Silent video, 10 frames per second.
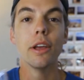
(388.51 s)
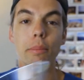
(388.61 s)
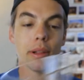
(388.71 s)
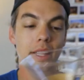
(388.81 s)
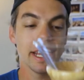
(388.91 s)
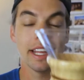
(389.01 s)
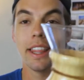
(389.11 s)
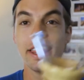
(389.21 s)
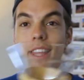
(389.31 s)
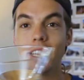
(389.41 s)
But like
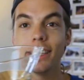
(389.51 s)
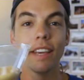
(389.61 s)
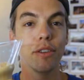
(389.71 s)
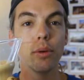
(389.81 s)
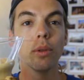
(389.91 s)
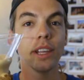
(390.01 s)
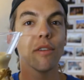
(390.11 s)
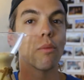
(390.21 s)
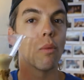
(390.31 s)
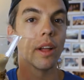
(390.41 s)
this, if you only
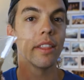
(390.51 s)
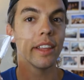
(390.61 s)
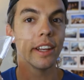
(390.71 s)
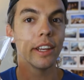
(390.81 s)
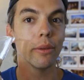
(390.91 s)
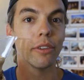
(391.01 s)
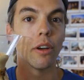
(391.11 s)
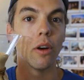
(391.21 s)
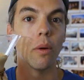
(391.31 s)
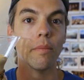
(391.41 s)
have one thing to use at
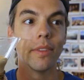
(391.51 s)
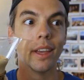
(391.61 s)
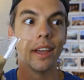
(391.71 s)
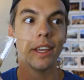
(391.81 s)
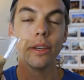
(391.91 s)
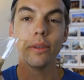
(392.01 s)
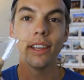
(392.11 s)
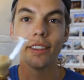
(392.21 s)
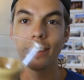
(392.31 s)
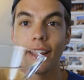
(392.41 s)
home, use
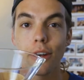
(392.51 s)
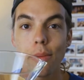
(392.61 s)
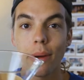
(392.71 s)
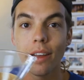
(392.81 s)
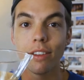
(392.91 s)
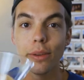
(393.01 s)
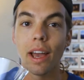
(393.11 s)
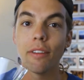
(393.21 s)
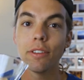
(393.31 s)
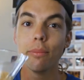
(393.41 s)
this. In Aeropress, you
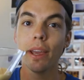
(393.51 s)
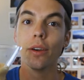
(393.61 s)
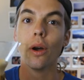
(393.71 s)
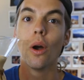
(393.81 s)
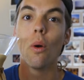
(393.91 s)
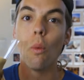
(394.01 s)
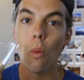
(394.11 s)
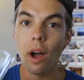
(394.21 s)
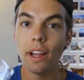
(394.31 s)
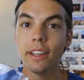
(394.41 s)
have to make
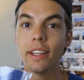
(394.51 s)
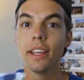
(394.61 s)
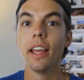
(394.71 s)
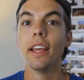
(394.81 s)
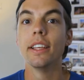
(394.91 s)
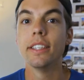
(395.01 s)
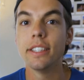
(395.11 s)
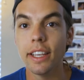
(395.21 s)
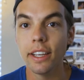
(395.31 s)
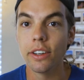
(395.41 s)
one
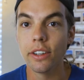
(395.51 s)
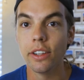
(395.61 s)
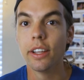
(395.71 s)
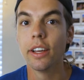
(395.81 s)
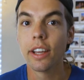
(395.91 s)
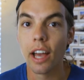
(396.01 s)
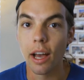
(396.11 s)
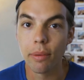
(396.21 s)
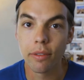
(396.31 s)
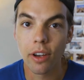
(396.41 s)
single
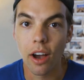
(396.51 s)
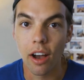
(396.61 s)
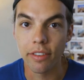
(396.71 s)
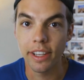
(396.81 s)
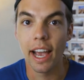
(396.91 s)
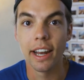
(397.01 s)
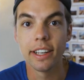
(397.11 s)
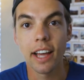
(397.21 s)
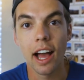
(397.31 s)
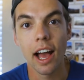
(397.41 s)
cup of coffee at a
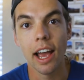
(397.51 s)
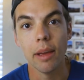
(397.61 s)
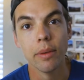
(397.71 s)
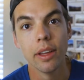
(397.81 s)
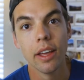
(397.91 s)
time.